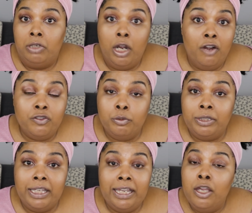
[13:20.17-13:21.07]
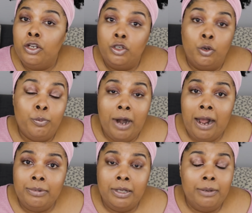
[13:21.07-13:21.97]
comfortably, no
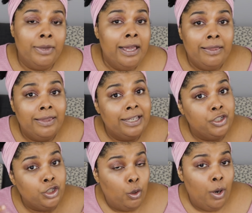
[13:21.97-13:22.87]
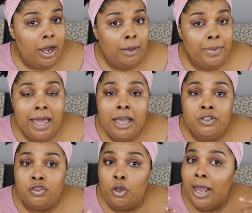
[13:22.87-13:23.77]
problem. They show up.
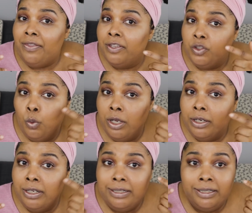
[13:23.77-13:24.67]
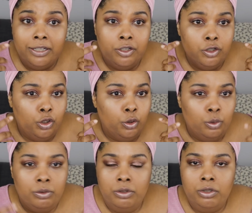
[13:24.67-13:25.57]
So, and this one did
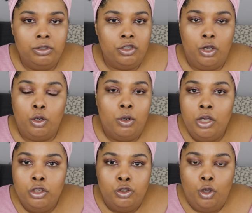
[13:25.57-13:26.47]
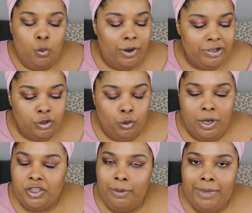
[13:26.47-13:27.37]
too. So don't worry too
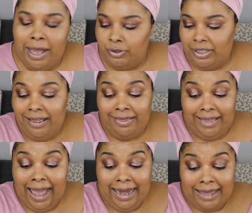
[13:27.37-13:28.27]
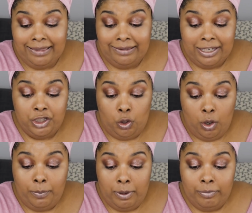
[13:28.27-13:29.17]
much about that. I think they
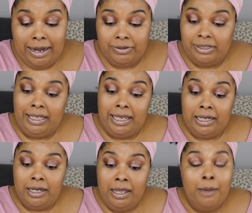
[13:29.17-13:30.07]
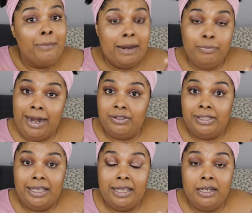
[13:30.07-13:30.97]
show up on brown skin, my brown
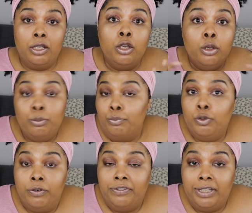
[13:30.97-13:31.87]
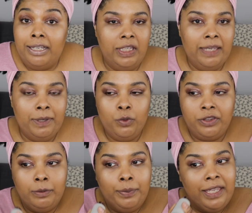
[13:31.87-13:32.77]
skin, beautifully. Keeping
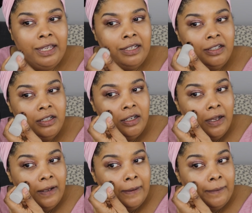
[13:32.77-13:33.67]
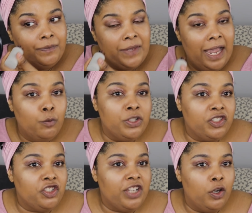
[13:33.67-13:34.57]
with the pink, um, I
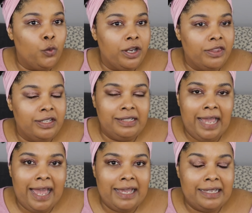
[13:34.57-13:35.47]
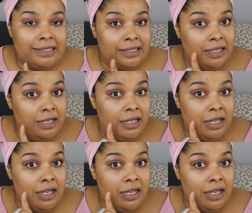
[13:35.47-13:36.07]
was just gonna wear this as